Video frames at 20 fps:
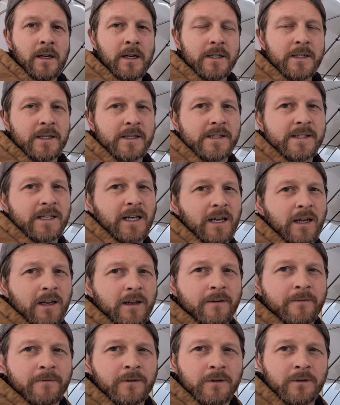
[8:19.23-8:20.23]
I should say,
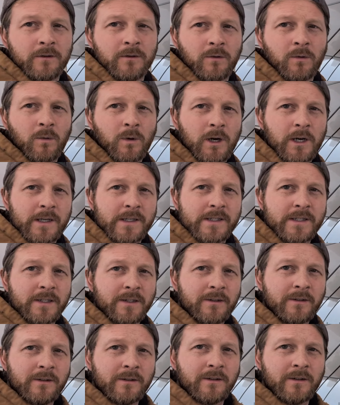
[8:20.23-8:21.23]
if you want
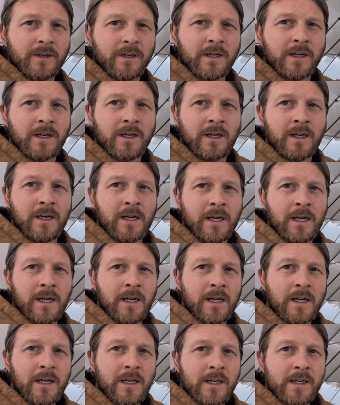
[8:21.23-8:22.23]
to
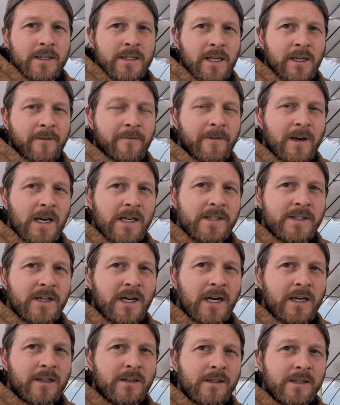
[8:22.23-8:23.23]
take a fast
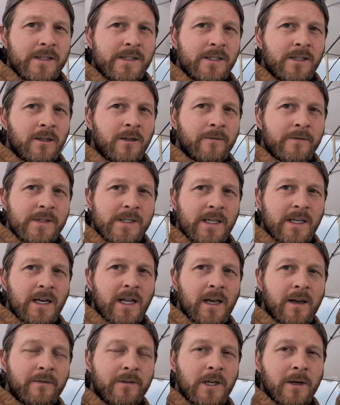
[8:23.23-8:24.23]
track to the snow, if it's
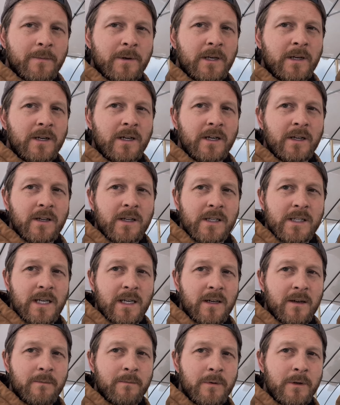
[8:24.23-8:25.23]
getting heavy up here, you can
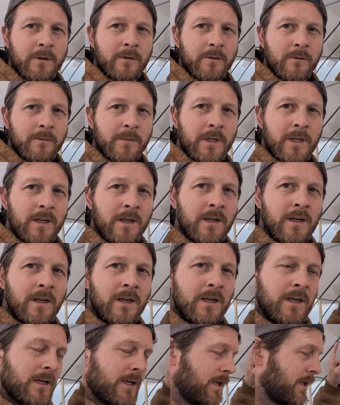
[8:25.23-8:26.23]
take a broom,
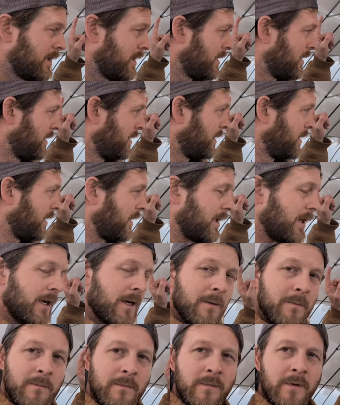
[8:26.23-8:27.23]

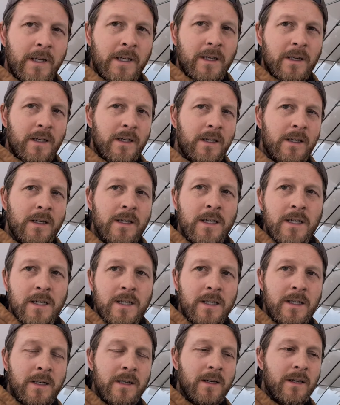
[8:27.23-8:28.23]
like a
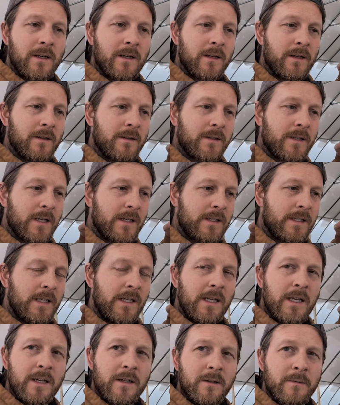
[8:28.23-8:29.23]

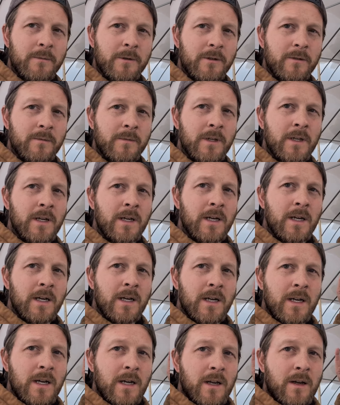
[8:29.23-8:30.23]
T-handle broom,
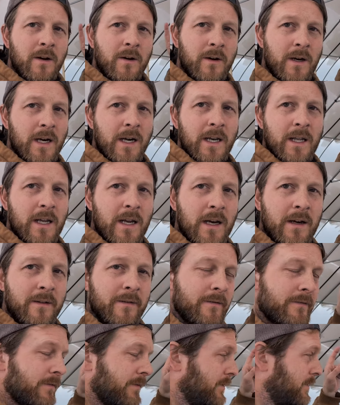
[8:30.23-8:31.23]
or any kind
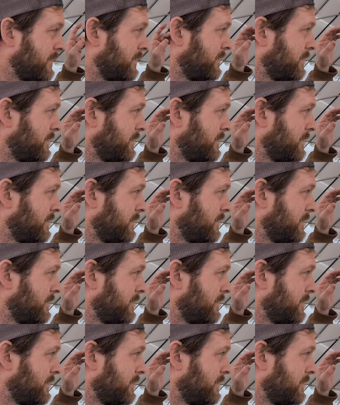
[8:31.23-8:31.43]
of